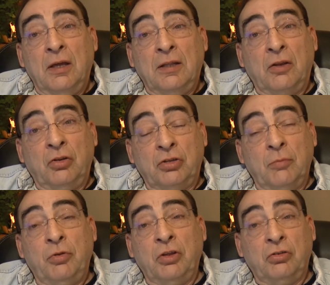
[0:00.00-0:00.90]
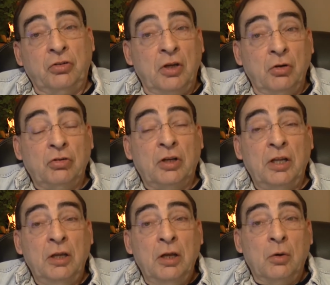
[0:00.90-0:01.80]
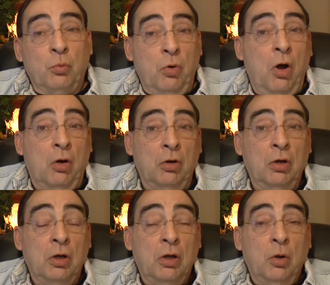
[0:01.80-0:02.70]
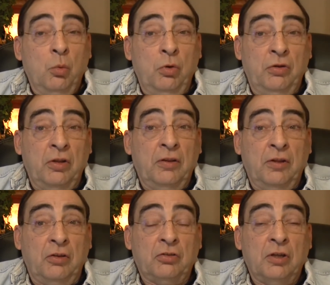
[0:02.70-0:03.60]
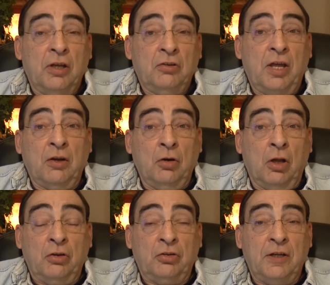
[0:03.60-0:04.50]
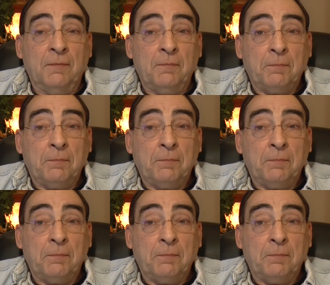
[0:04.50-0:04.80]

that there's something seriously wrong with this technology.